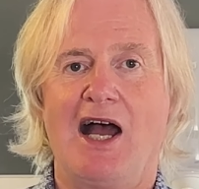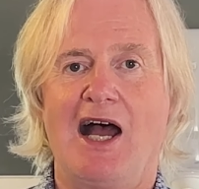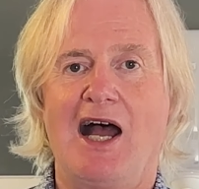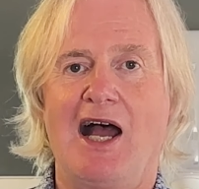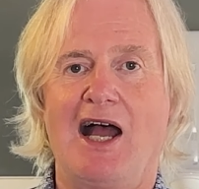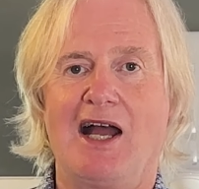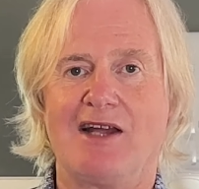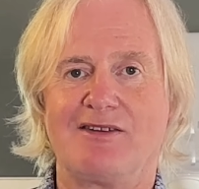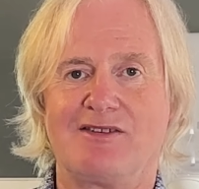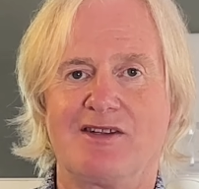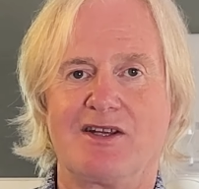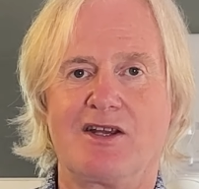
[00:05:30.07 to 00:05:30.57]

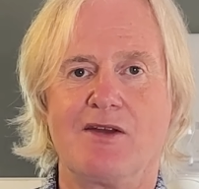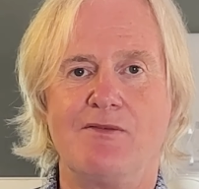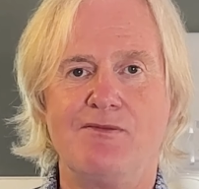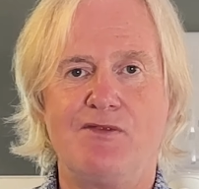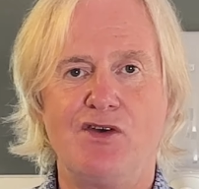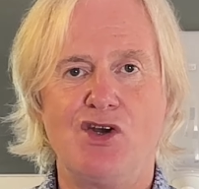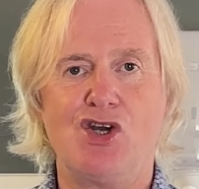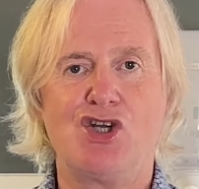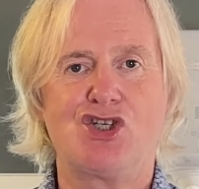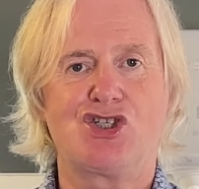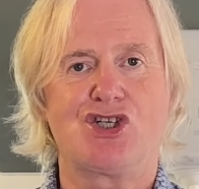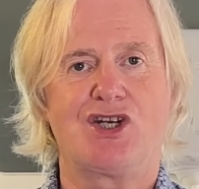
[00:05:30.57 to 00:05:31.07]
as a
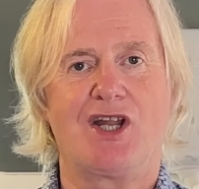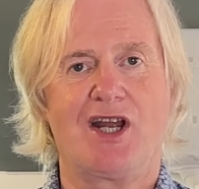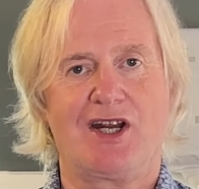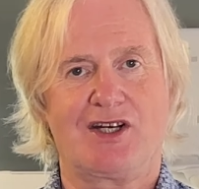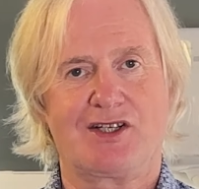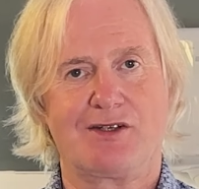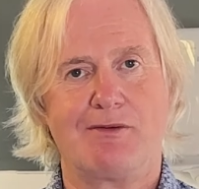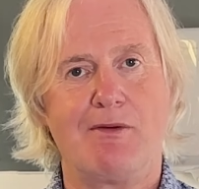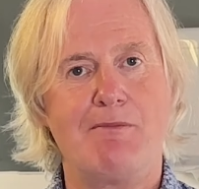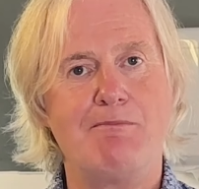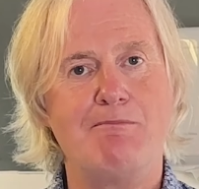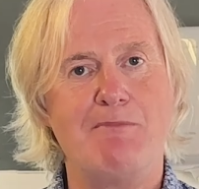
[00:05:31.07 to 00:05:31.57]
conversion
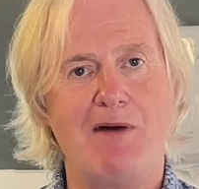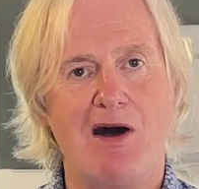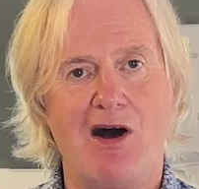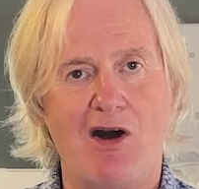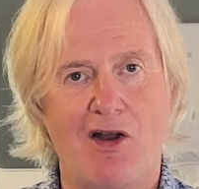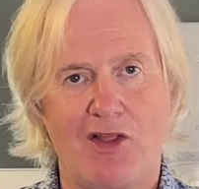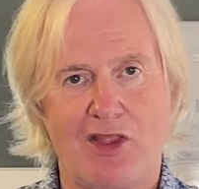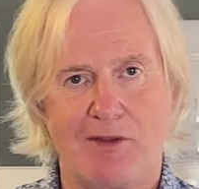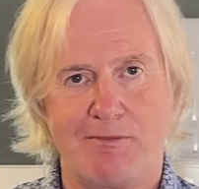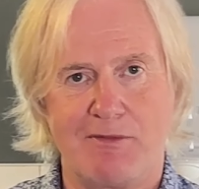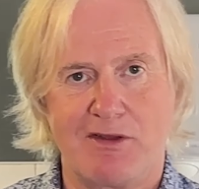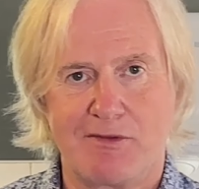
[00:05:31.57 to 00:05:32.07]
action and
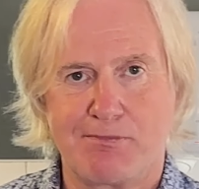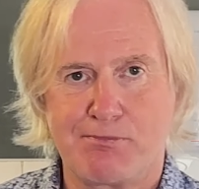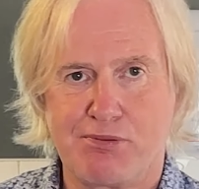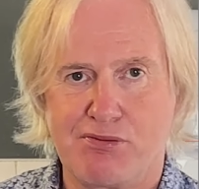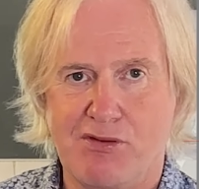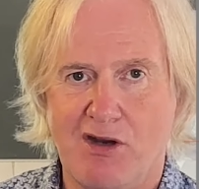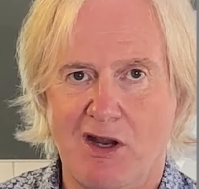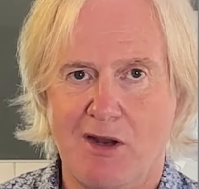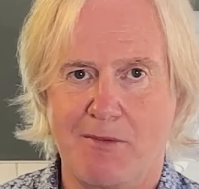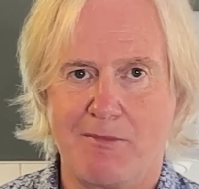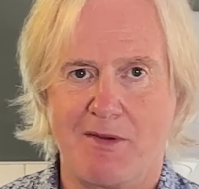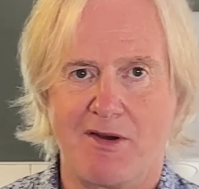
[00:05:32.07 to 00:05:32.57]
mark them as
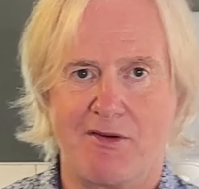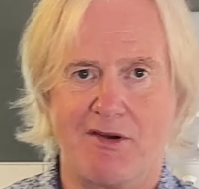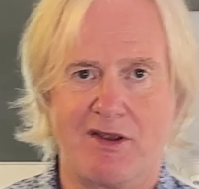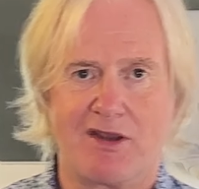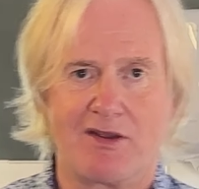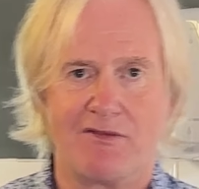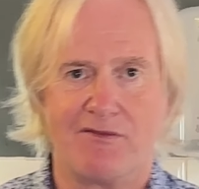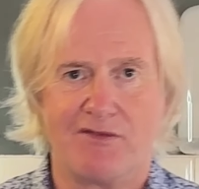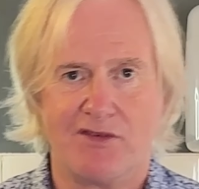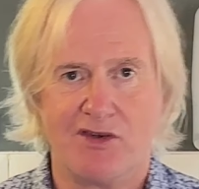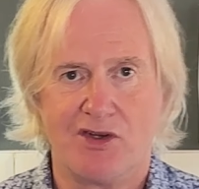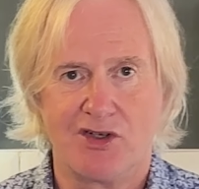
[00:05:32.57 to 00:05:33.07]
primary
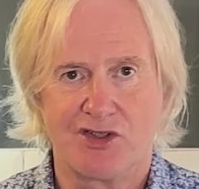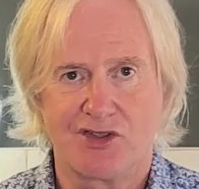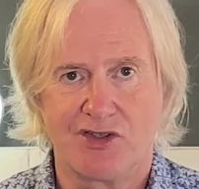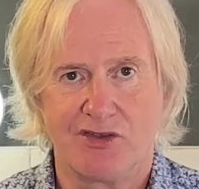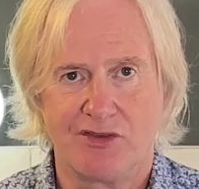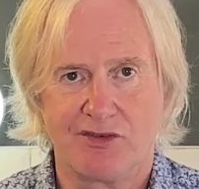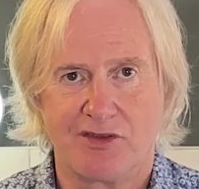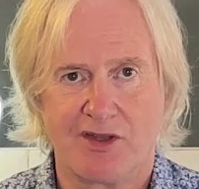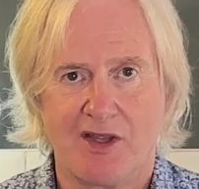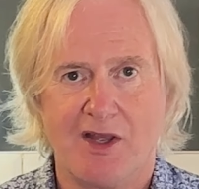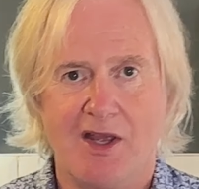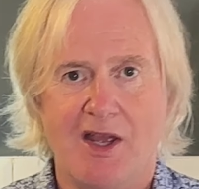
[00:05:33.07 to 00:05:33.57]

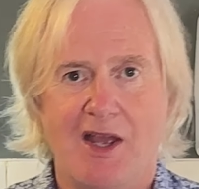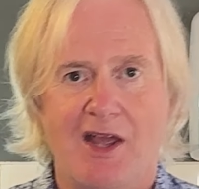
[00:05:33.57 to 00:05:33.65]
conversions.